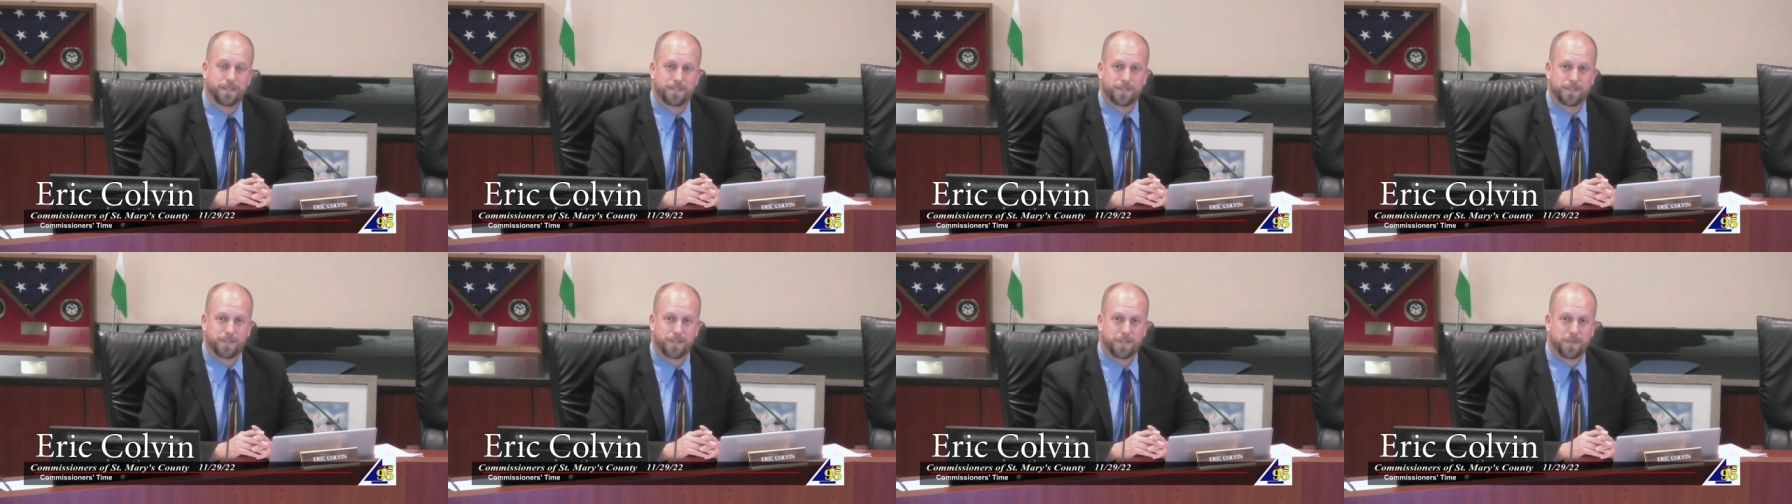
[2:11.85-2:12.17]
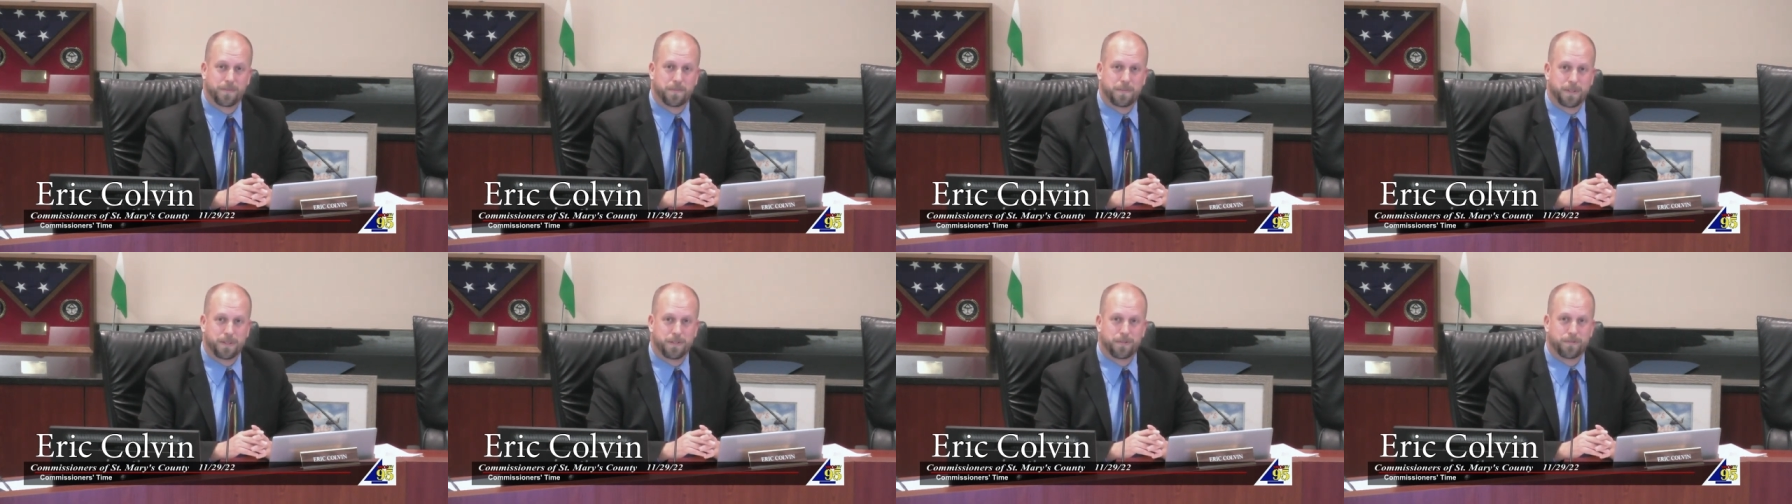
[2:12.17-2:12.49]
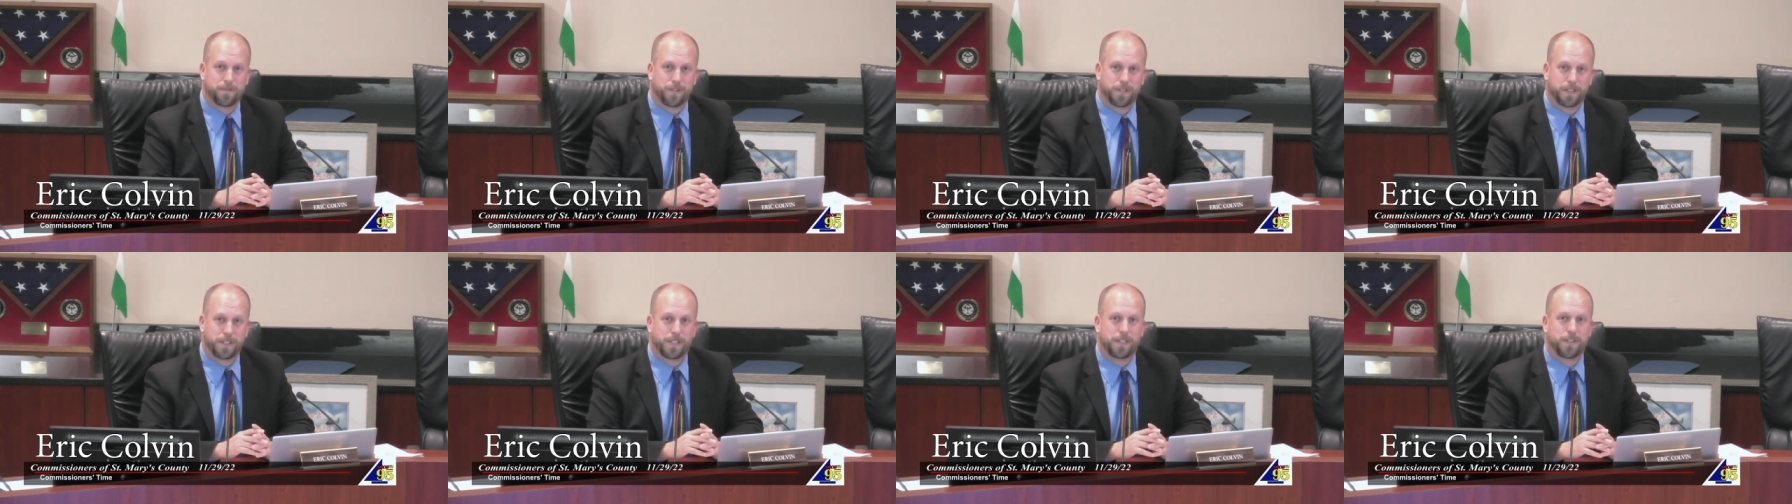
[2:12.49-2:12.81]
It's going to be
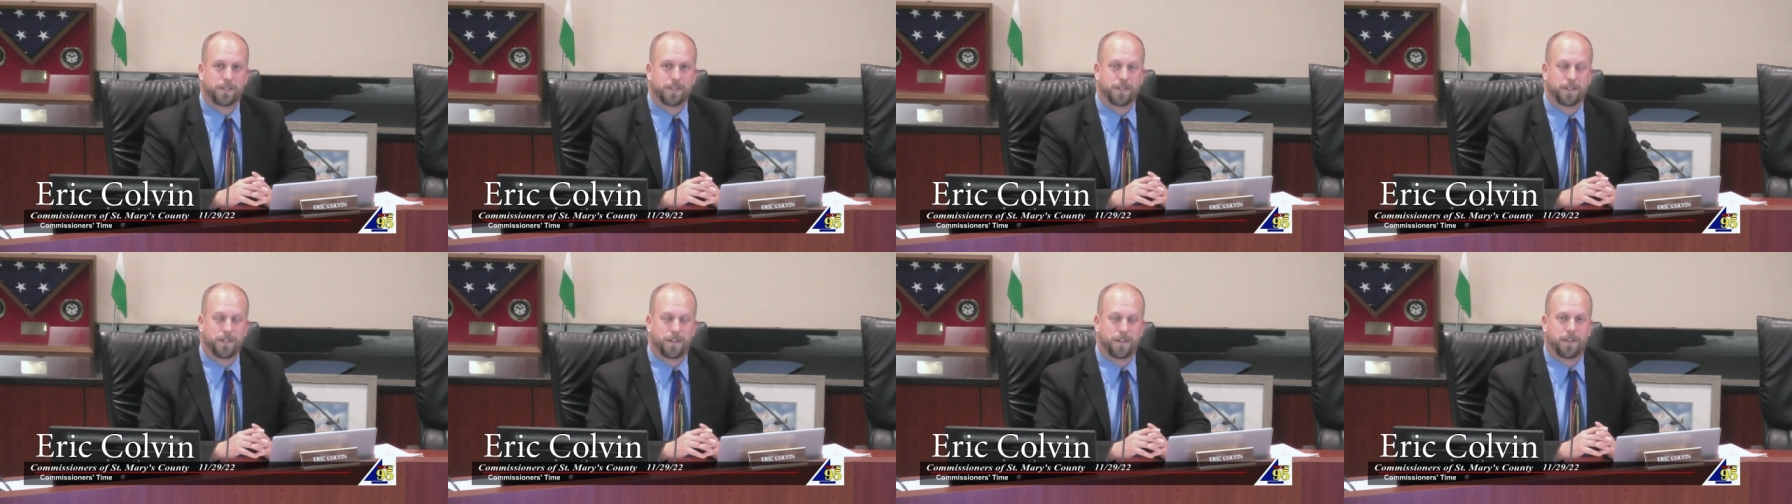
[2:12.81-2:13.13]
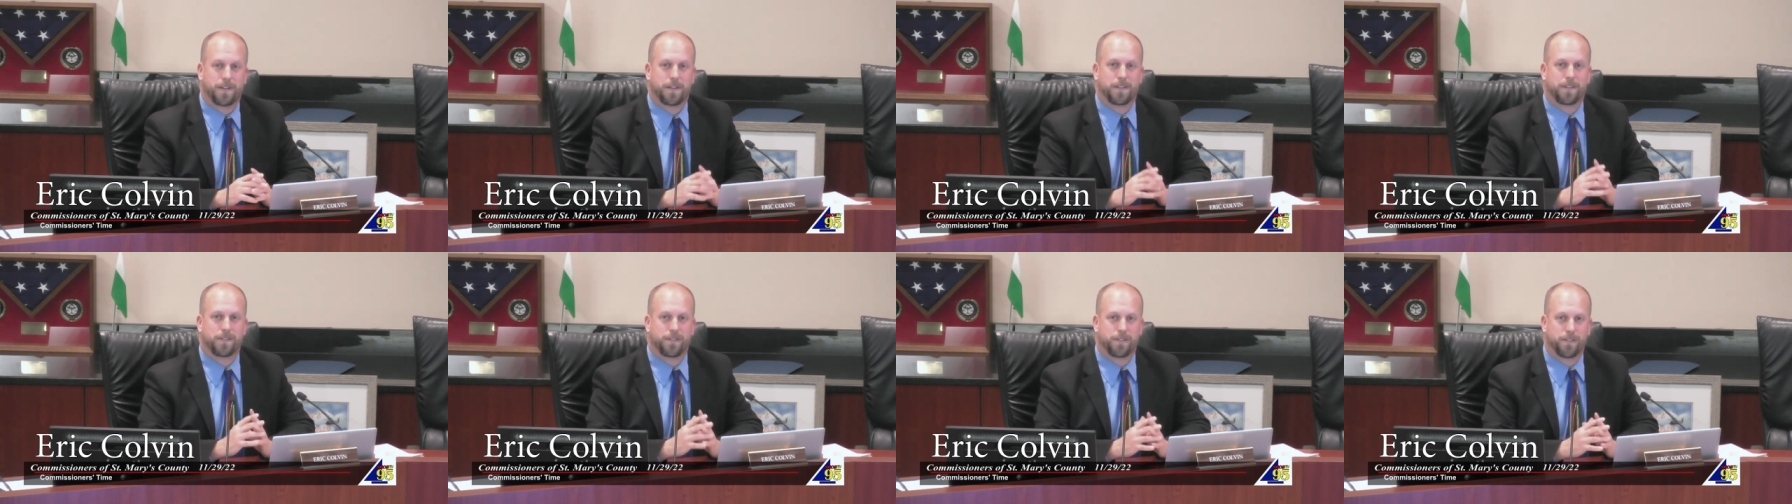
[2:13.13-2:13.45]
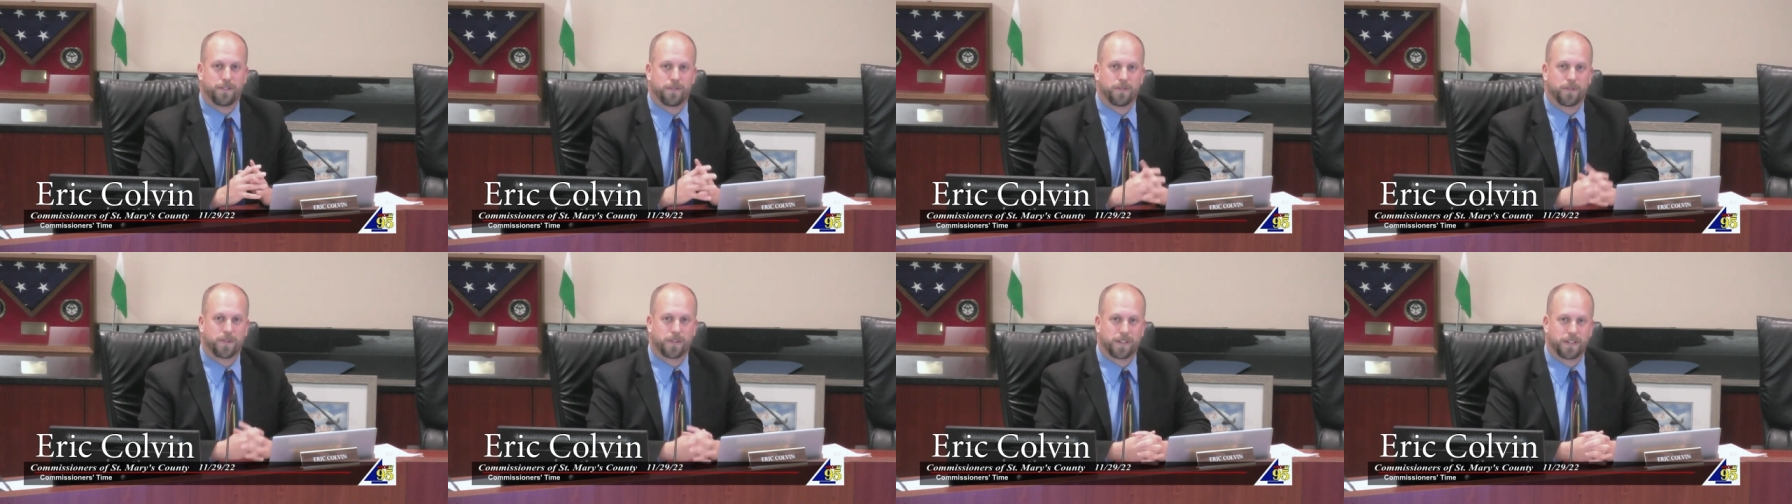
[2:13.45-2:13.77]
really good and a
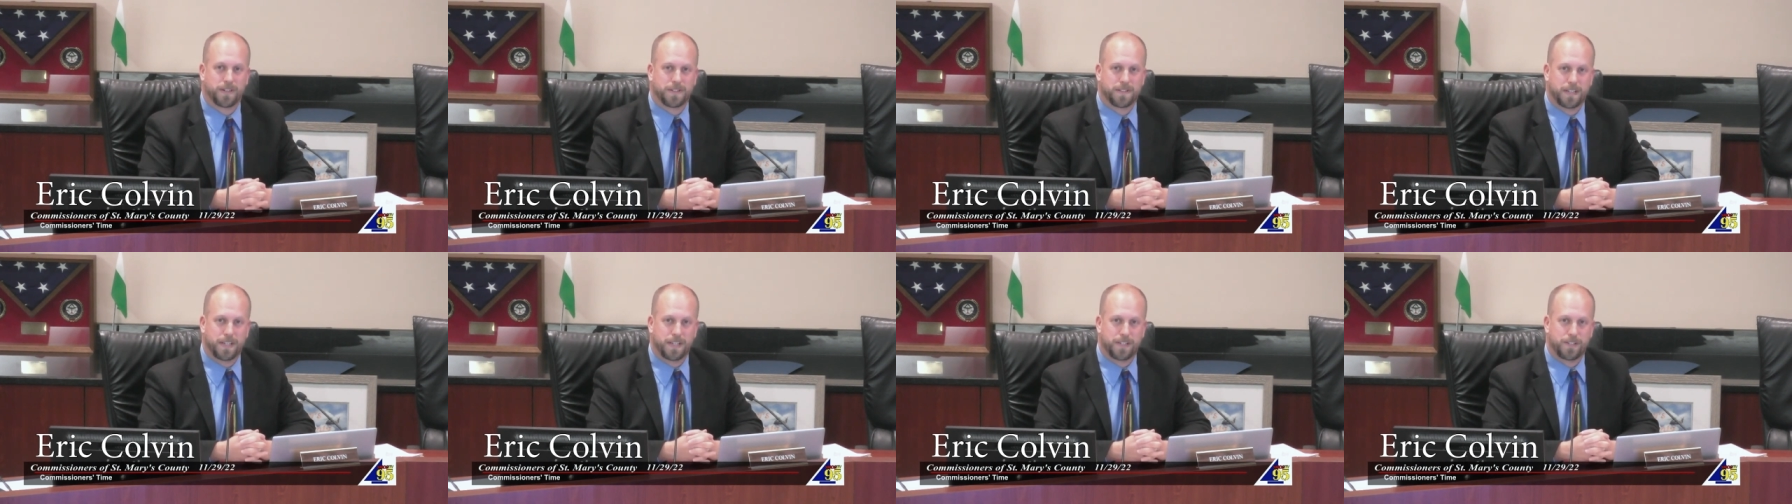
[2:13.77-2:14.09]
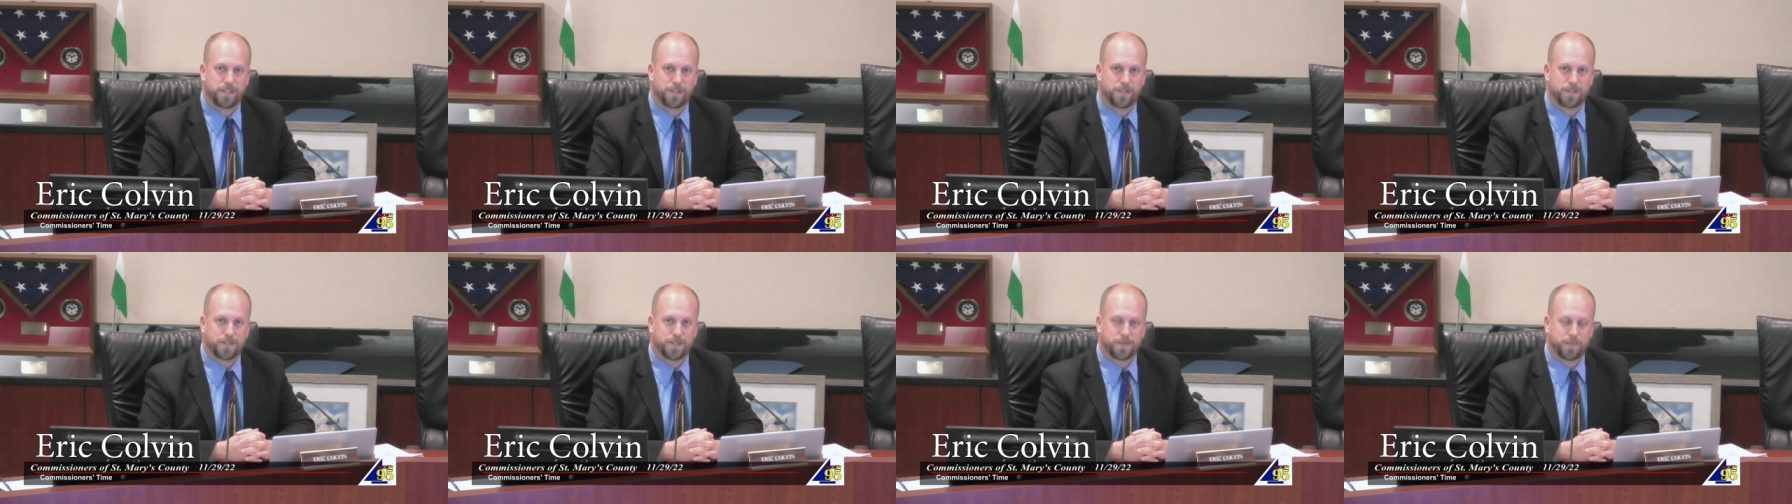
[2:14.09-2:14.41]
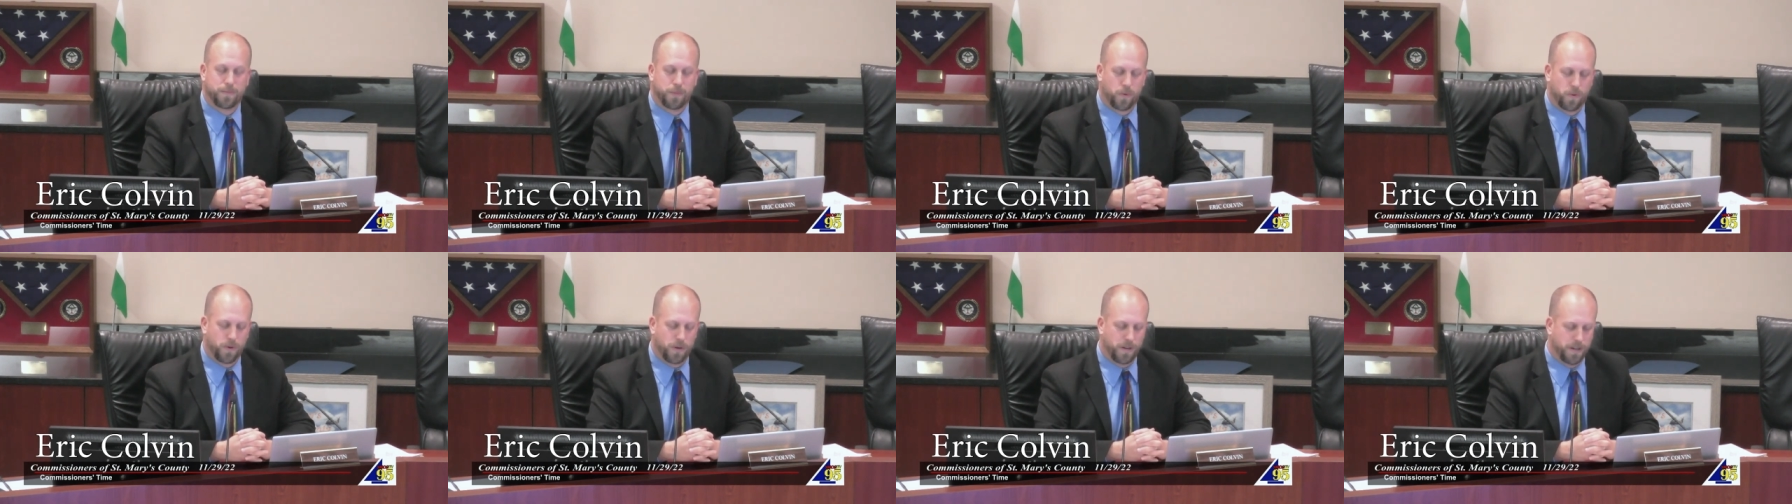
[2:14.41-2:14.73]
good organization to
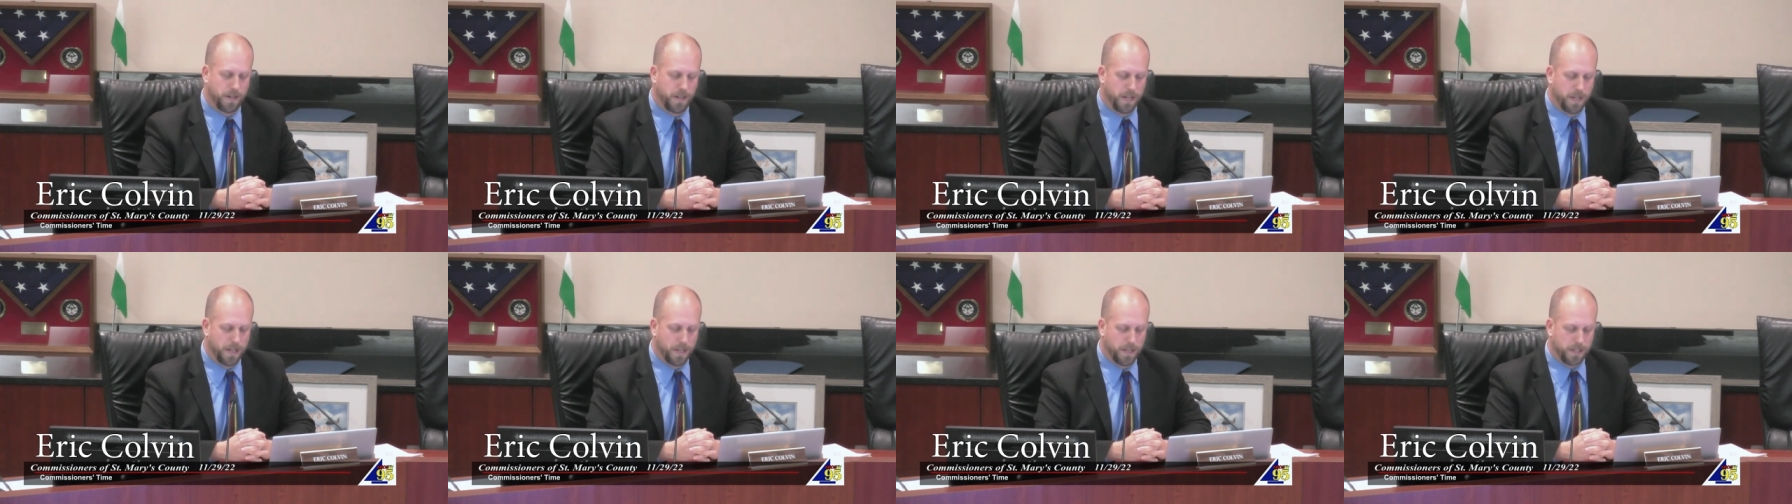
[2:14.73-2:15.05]
support.